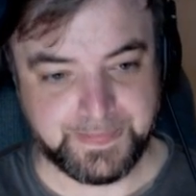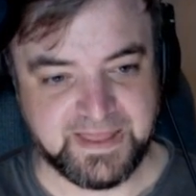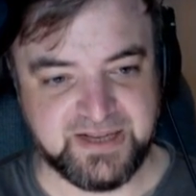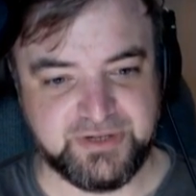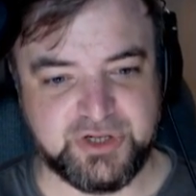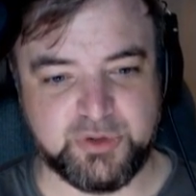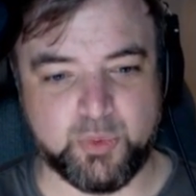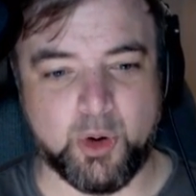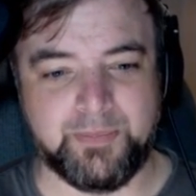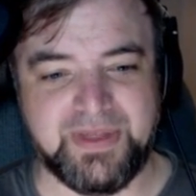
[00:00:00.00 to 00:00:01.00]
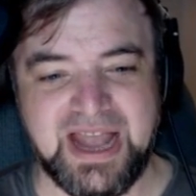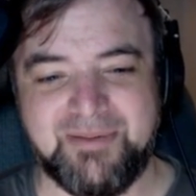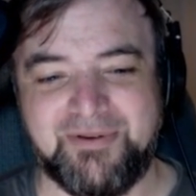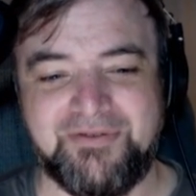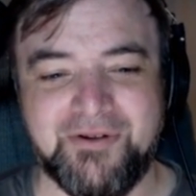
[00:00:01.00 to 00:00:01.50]
Let's just warp there
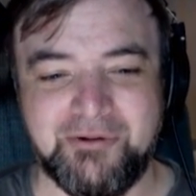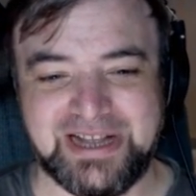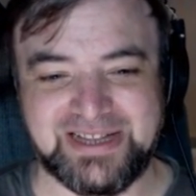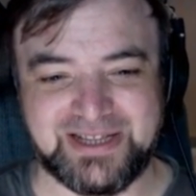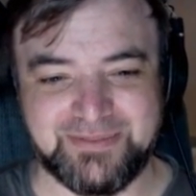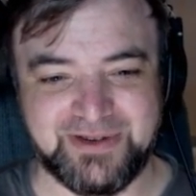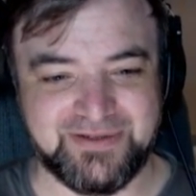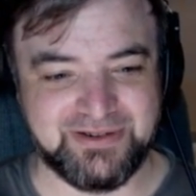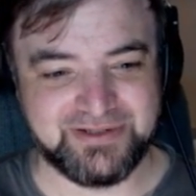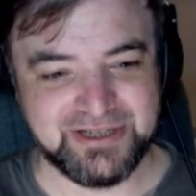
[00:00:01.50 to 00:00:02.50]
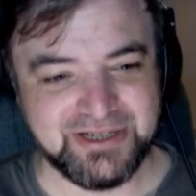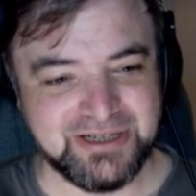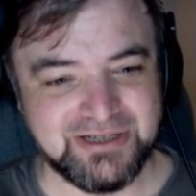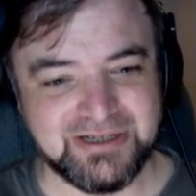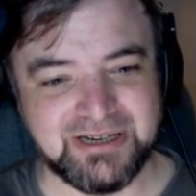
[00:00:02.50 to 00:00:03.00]
before we get to the maneuver node.
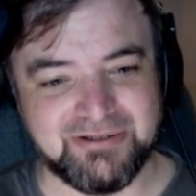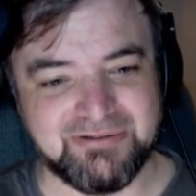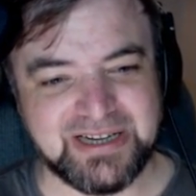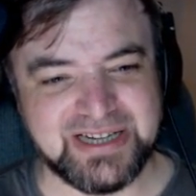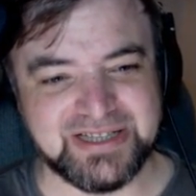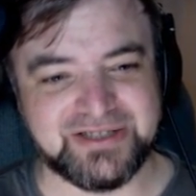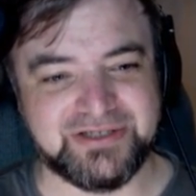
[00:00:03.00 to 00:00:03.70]
Wait, where is...